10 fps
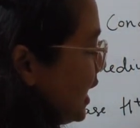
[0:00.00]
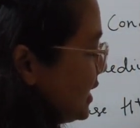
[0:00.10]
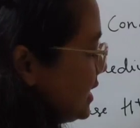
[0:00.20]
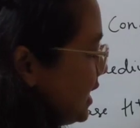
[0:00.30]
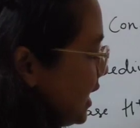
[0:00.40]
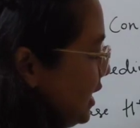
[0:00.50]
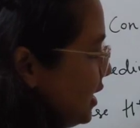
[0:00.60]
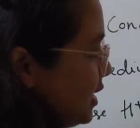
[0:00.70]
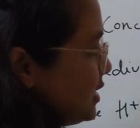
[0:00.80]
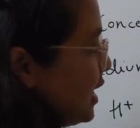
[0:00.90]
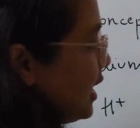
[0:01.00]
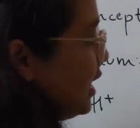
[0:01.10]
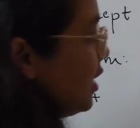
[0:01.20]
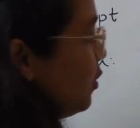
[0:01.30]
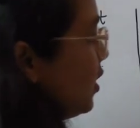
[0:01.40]
HCl is
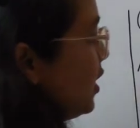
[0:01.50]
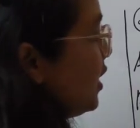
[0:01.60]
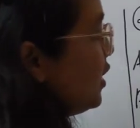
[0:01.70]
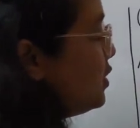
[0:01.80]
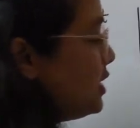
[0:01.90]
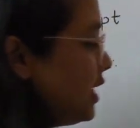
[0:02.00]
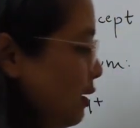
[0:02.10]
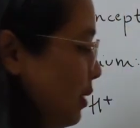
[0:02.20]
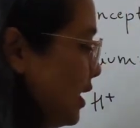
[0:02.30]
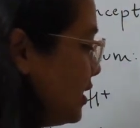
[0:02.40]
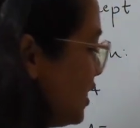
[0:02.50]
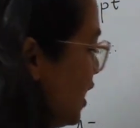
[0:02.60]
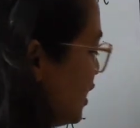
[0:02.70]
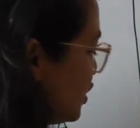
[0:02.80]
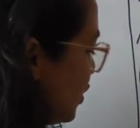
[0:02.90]
getting converted into Cl minus.
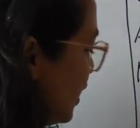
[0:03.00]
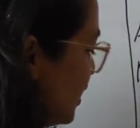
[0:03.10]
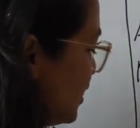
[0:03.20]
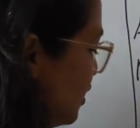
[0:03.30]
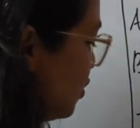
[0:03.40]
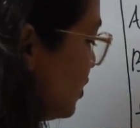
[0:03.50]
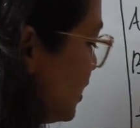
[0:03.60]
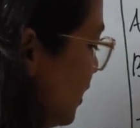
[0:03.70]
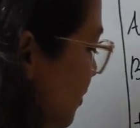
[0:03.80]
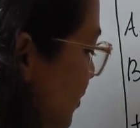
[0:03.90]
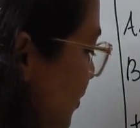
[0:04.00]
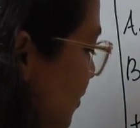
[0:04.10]
So it is losing